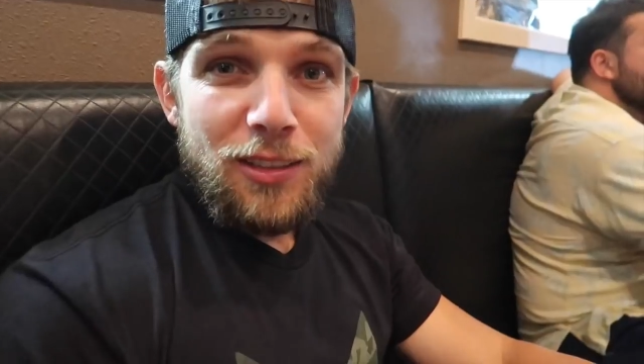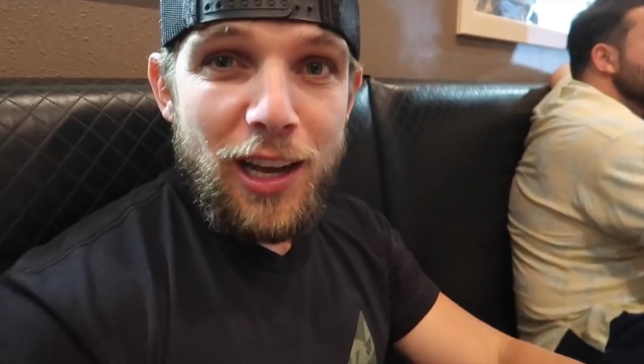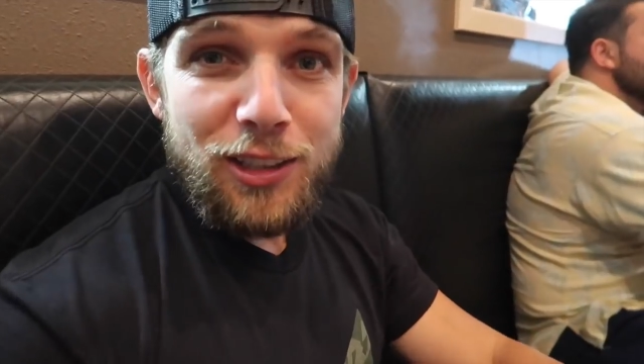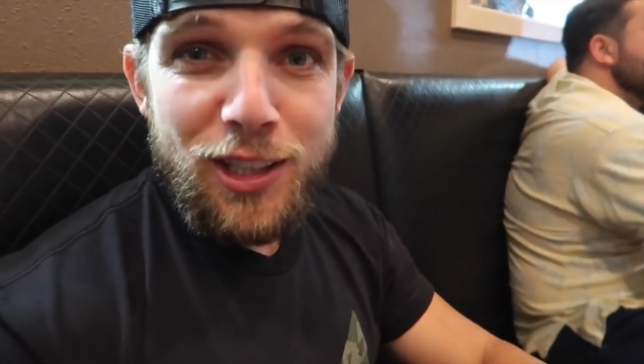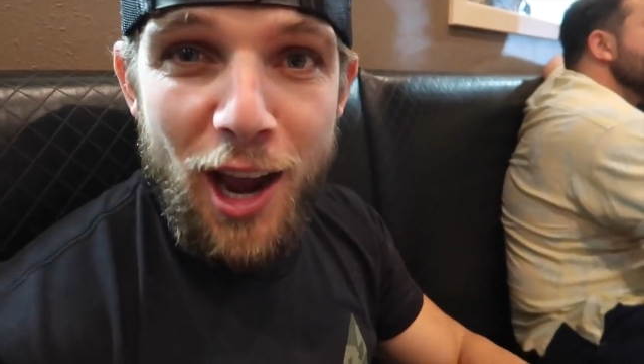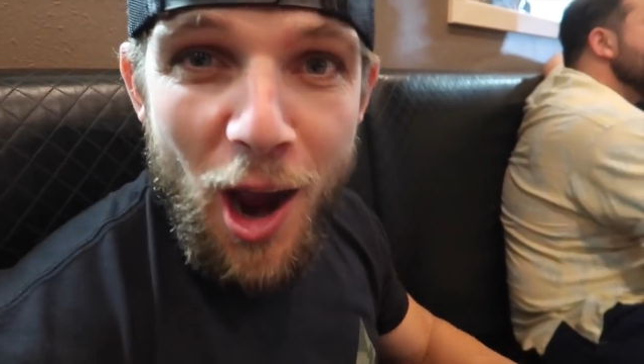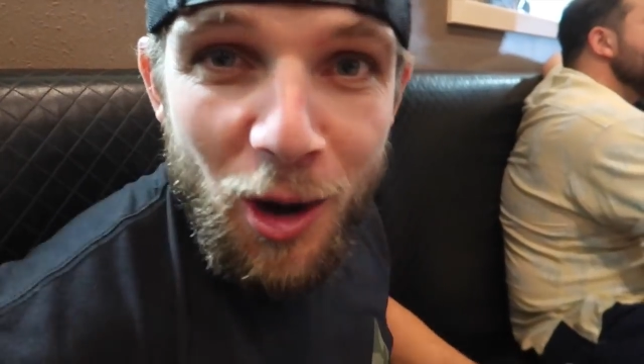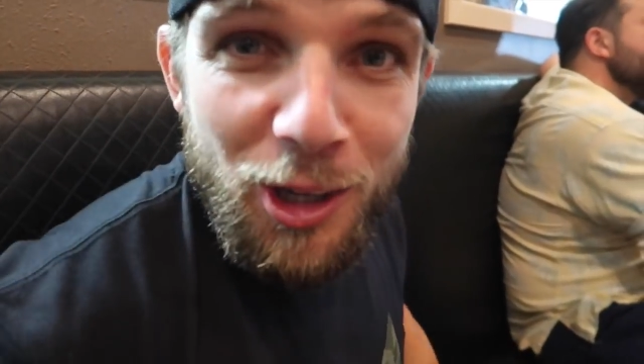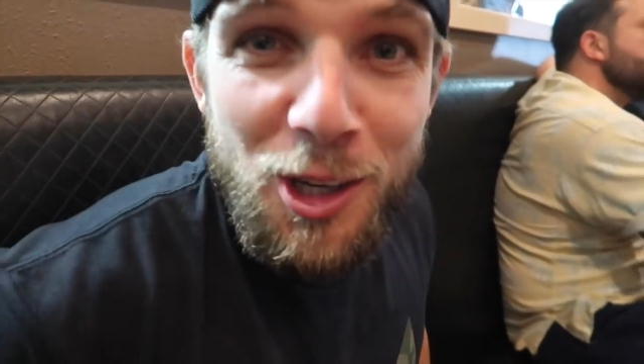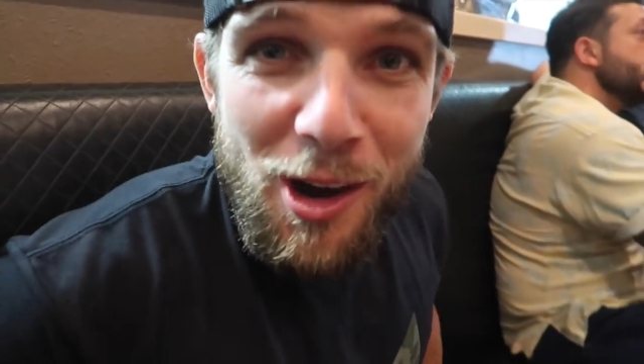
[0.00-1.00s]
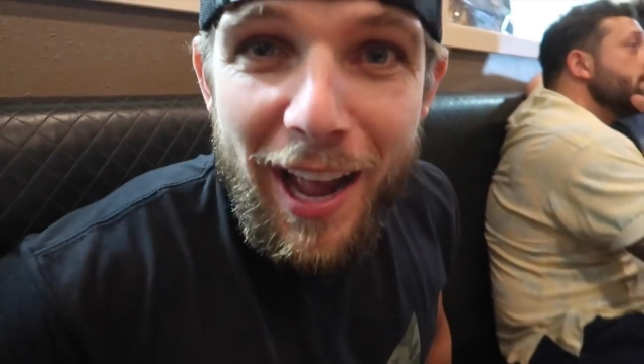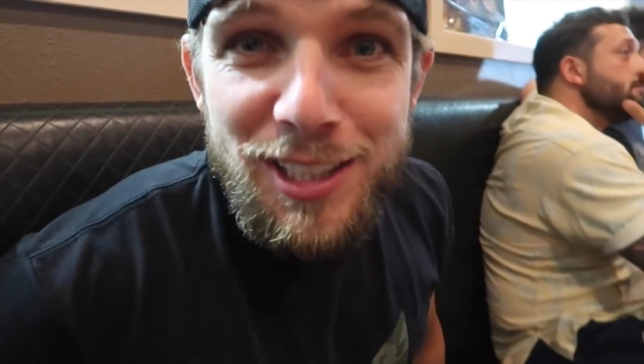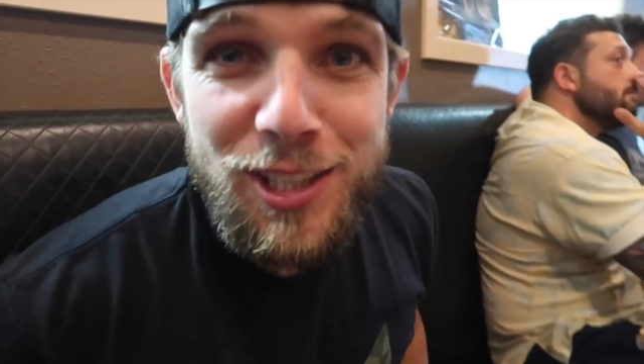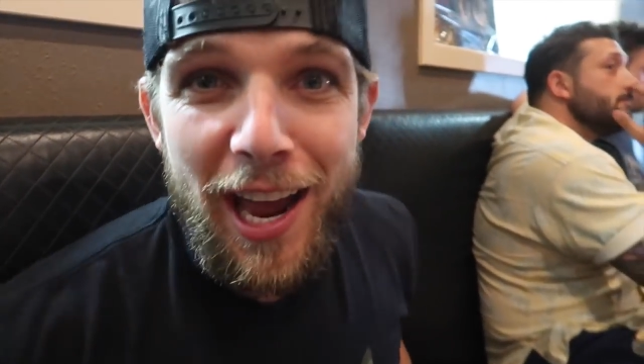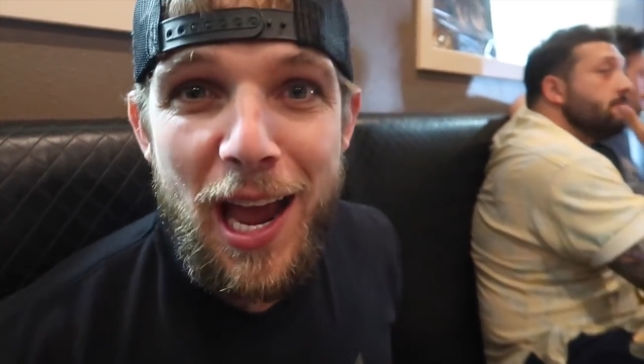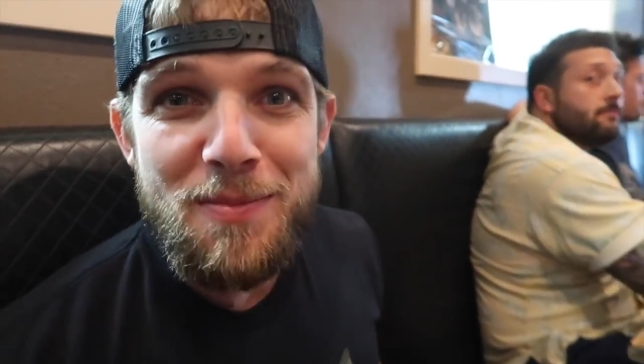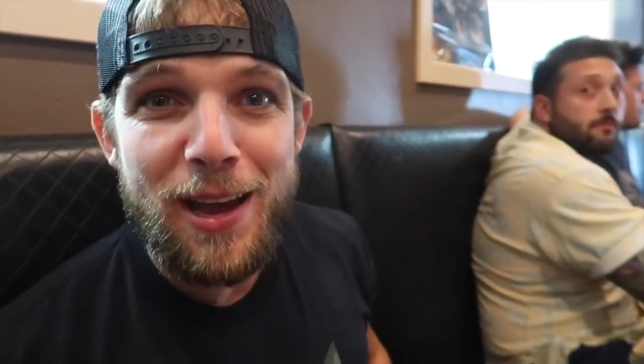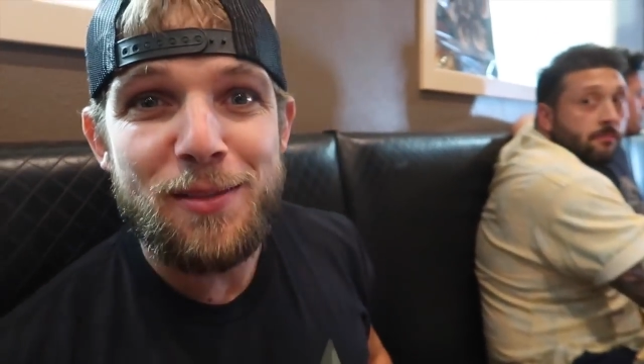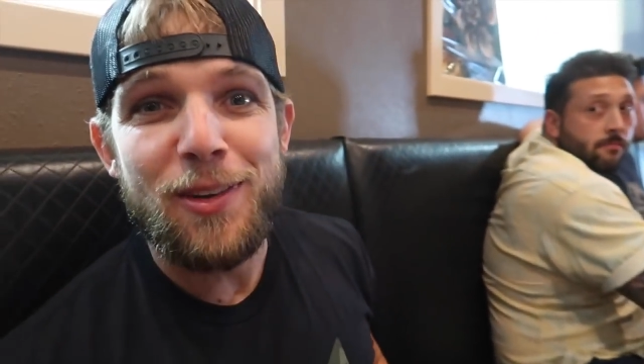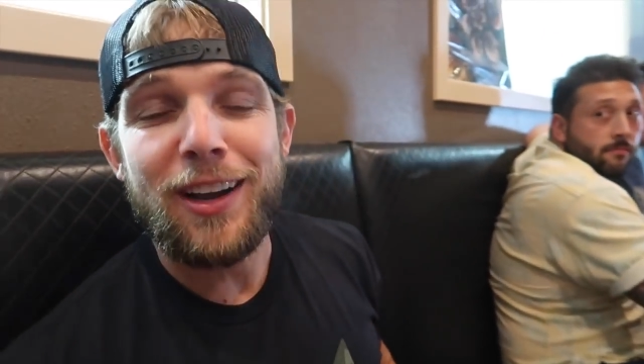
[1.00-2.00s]
Let's go. Congrats, Chad,
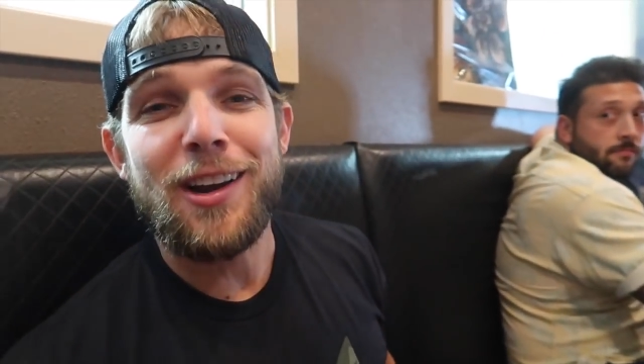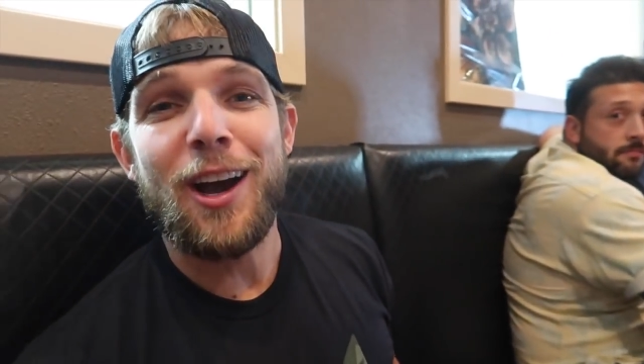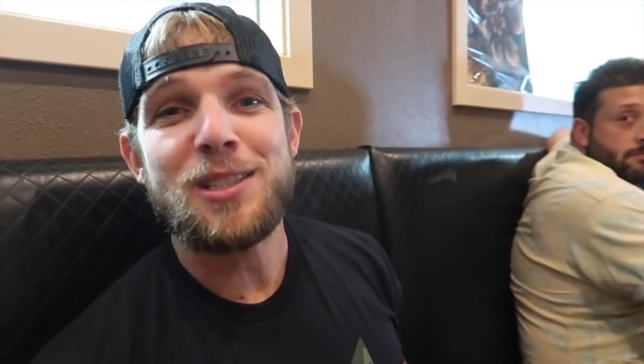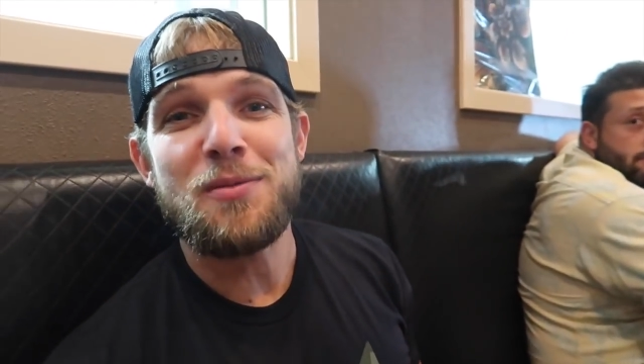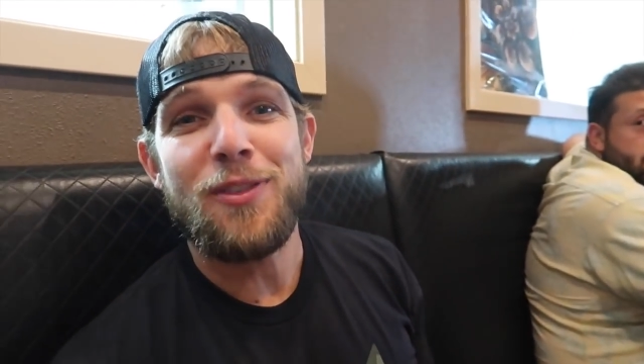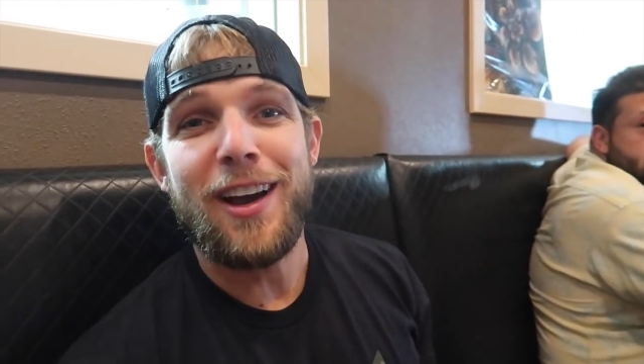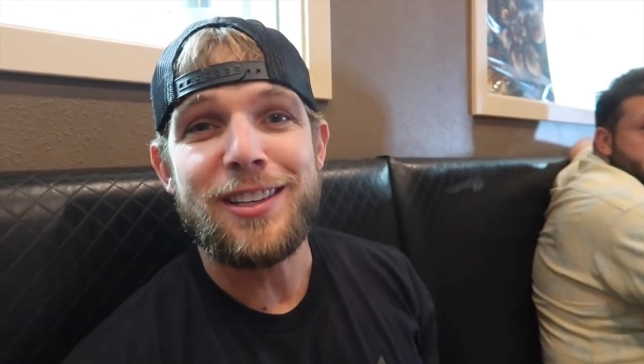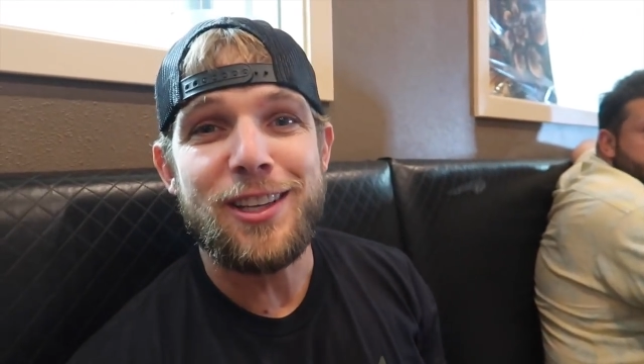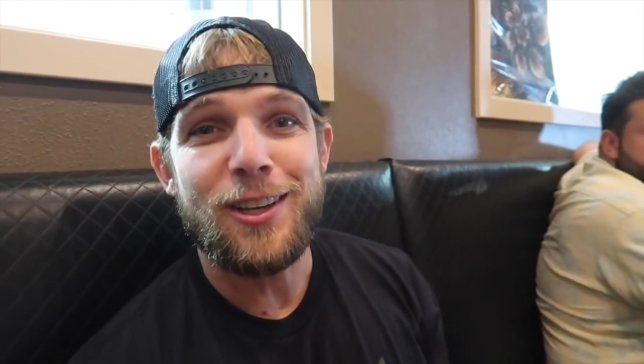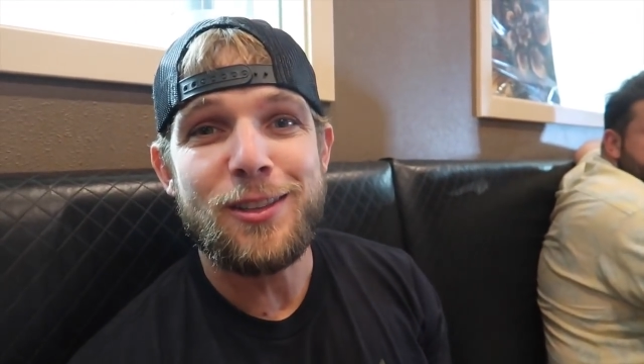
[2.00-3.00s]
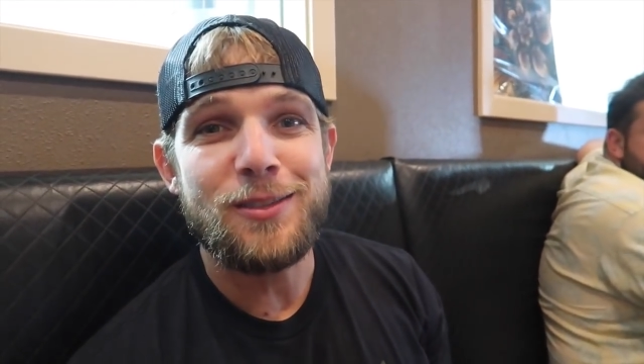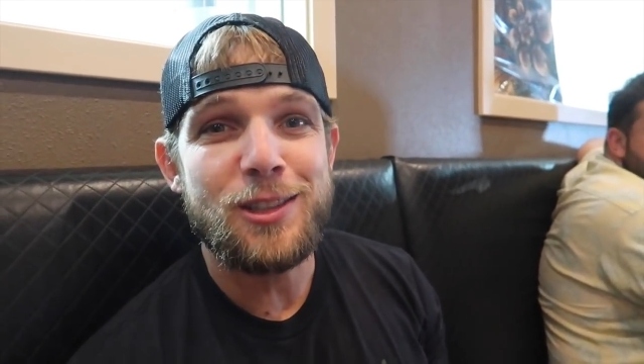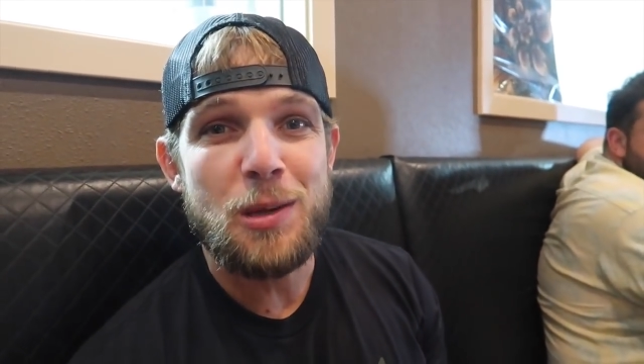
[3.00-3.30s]
man. Fucking awesome fight, dude.